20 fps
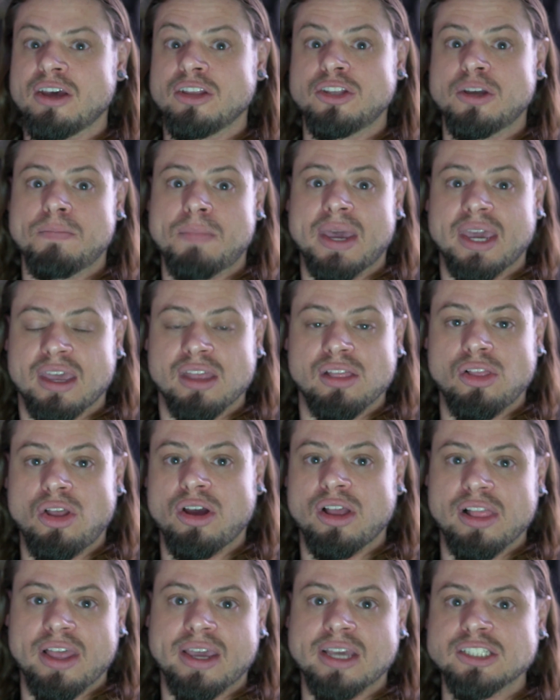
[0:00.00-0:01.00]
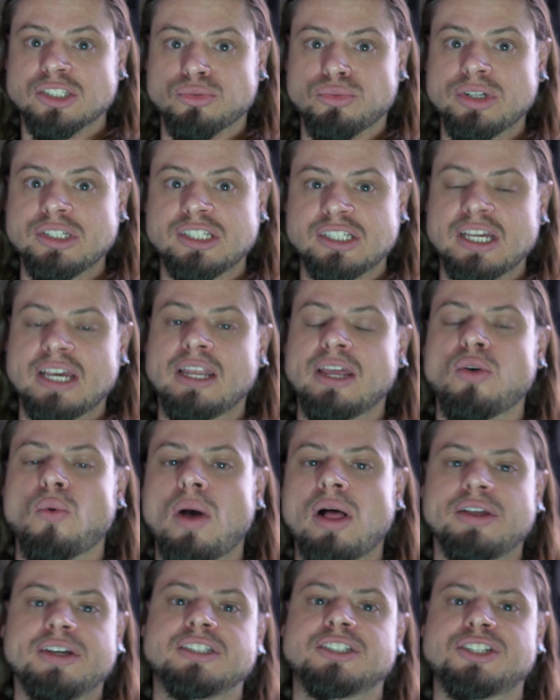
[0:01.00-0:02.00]
to make it look like it's receding
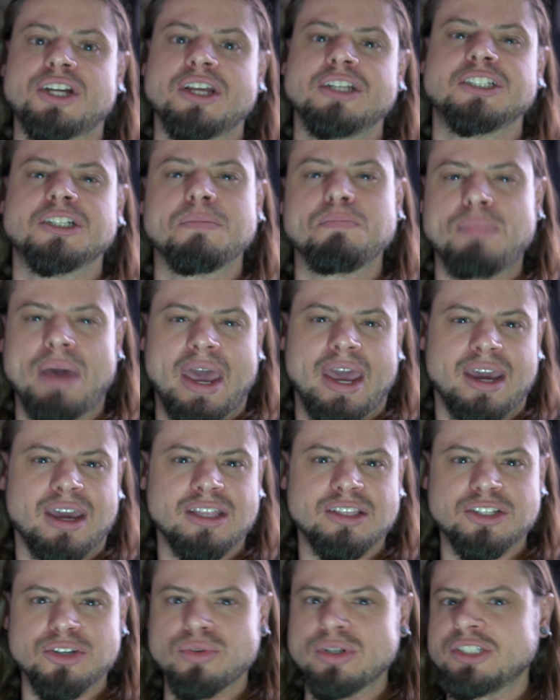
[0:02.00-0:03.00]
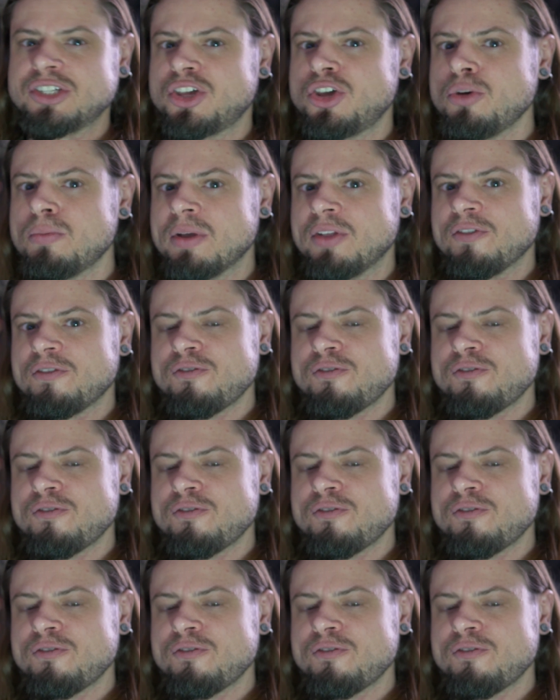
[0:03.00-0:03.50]
while he's changing back into his human